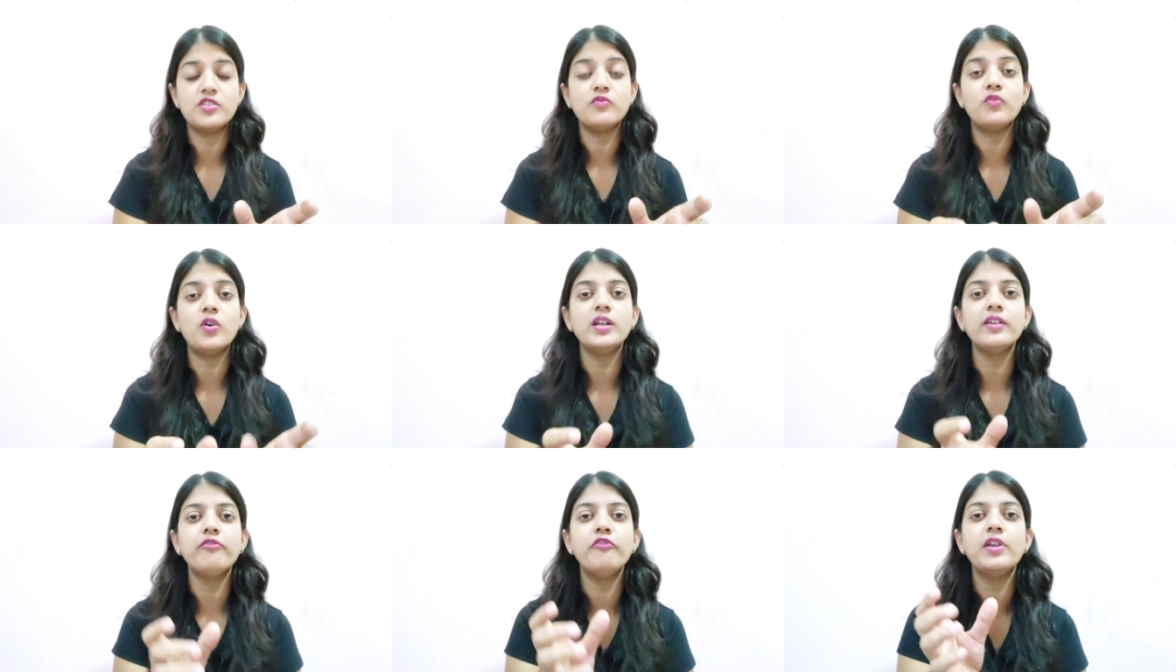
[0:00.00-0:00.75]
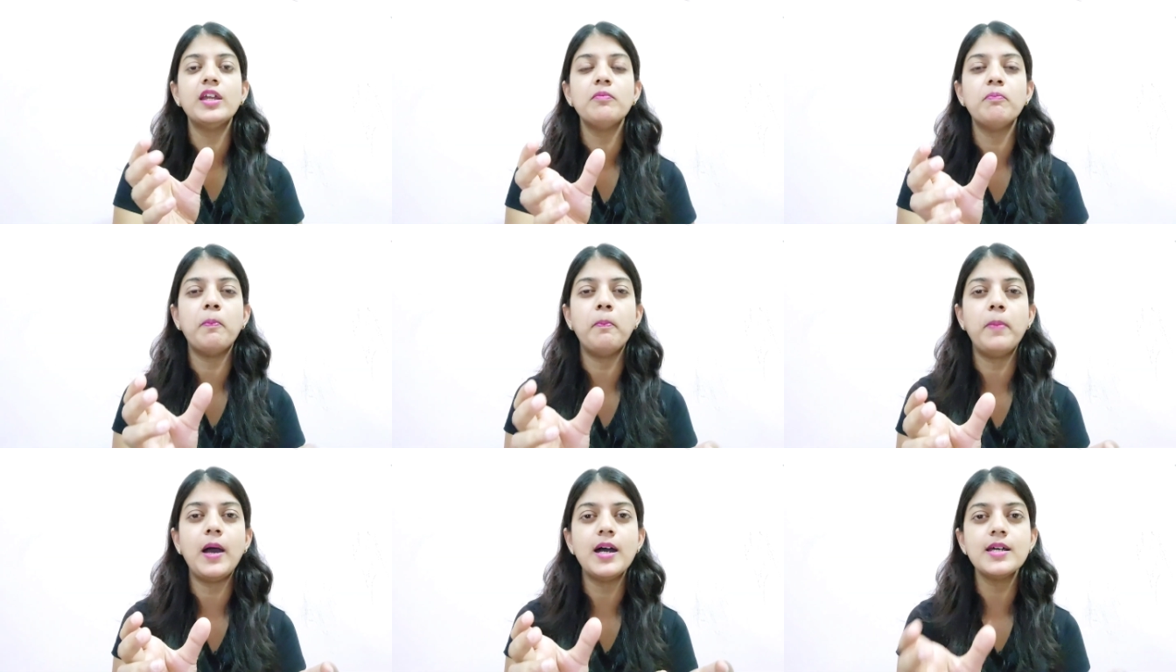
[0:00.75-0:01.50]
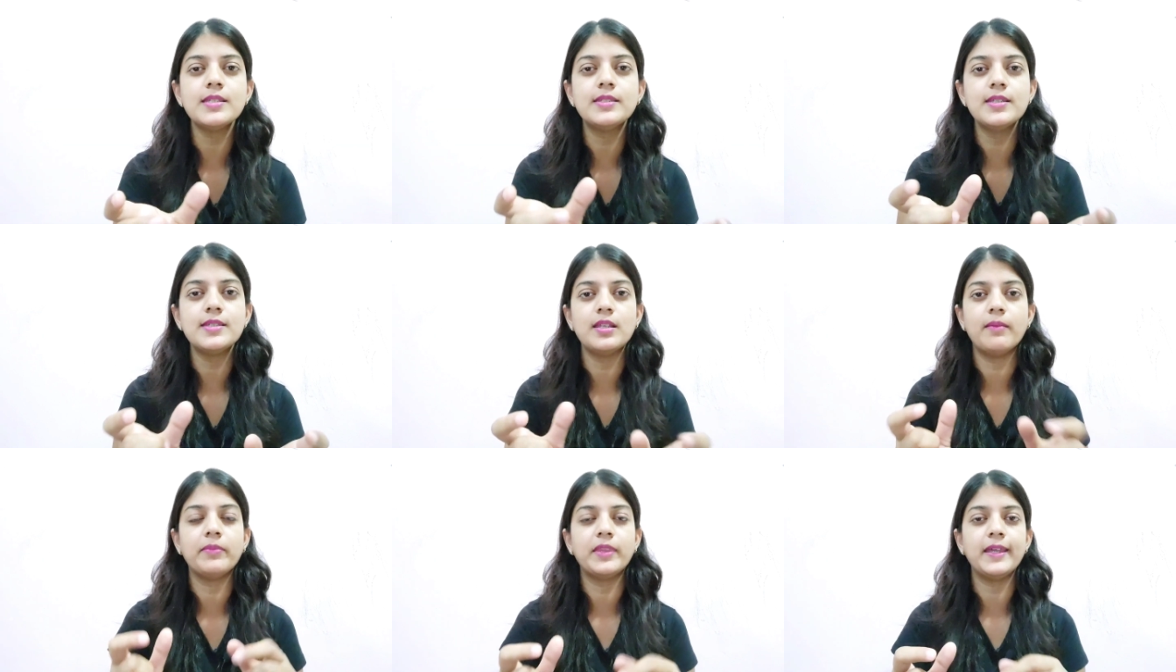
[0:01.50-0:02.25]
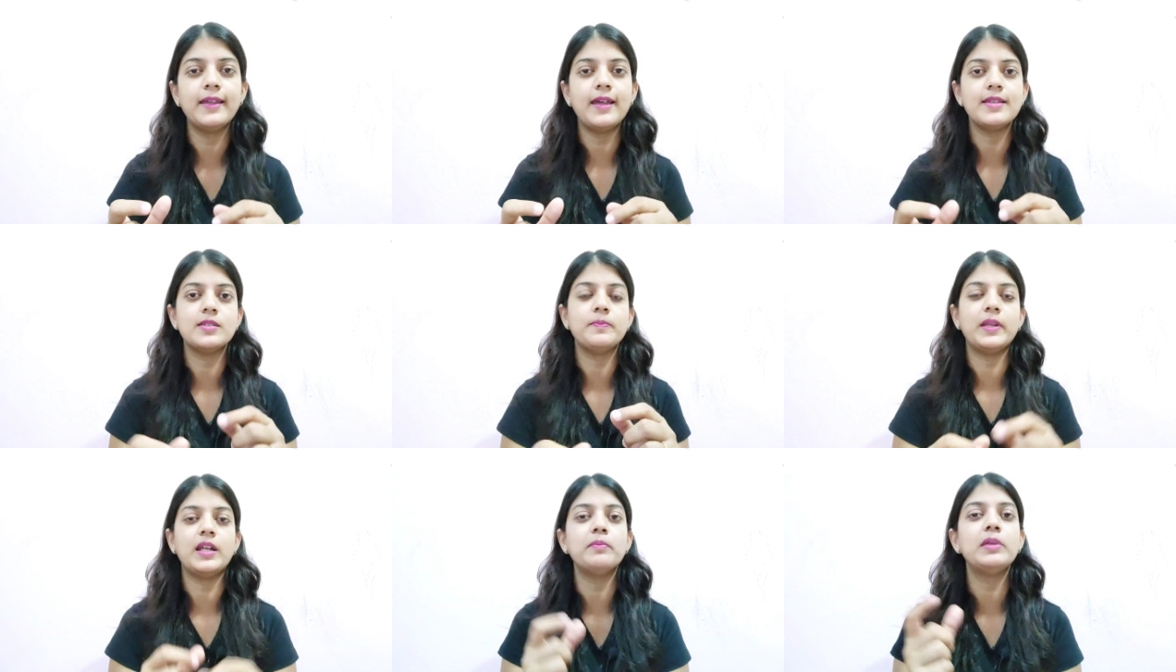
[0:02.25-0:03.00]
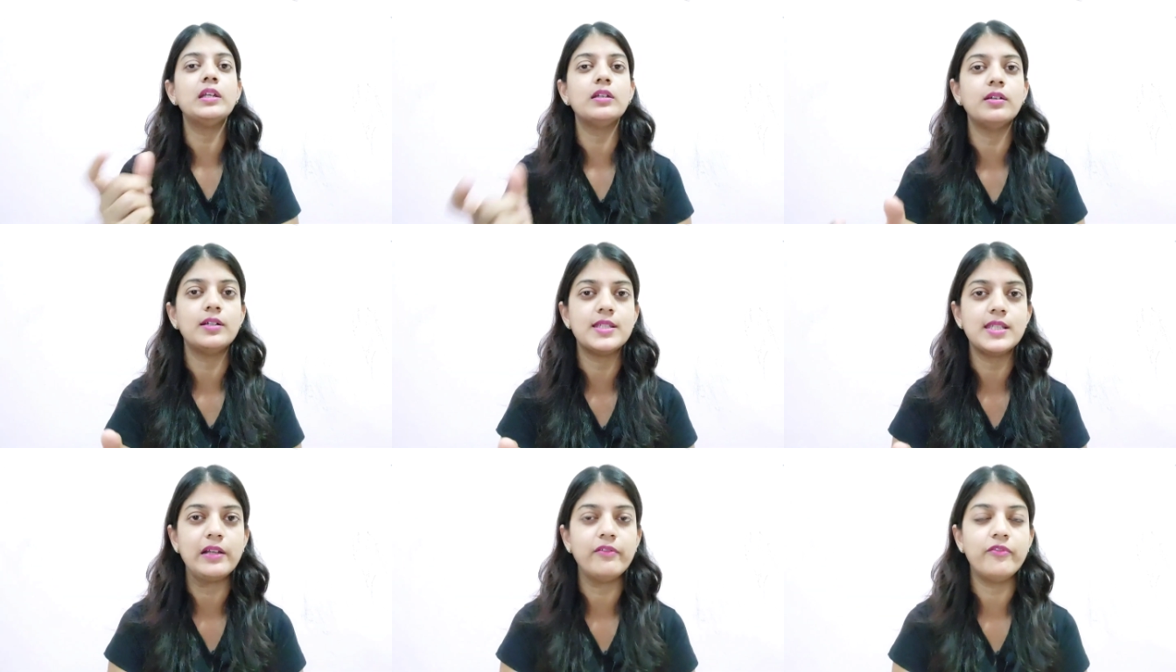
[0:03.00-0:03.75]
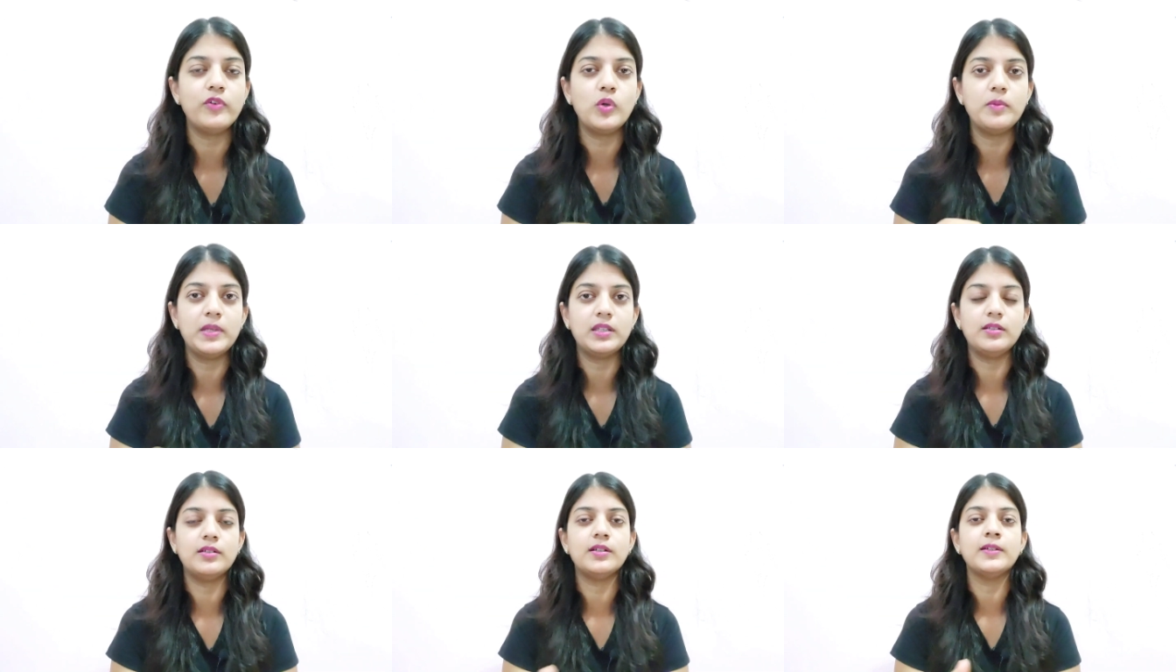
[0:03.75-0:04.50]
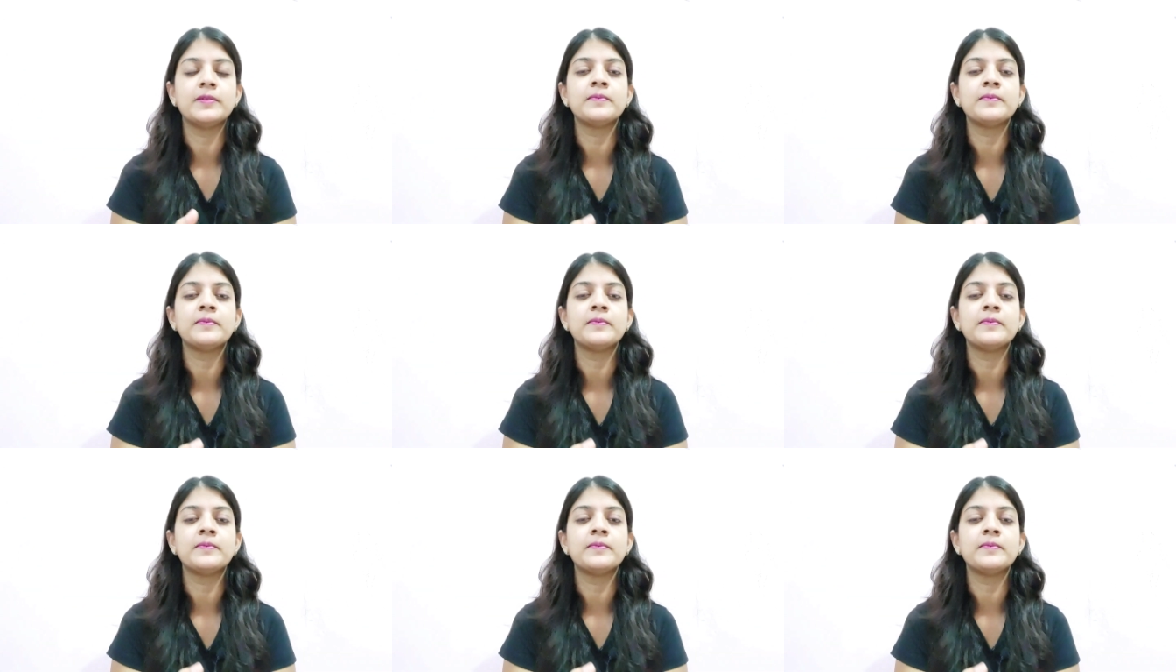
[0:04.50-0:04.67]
So what if we can pass this something as a parameter itself to a method,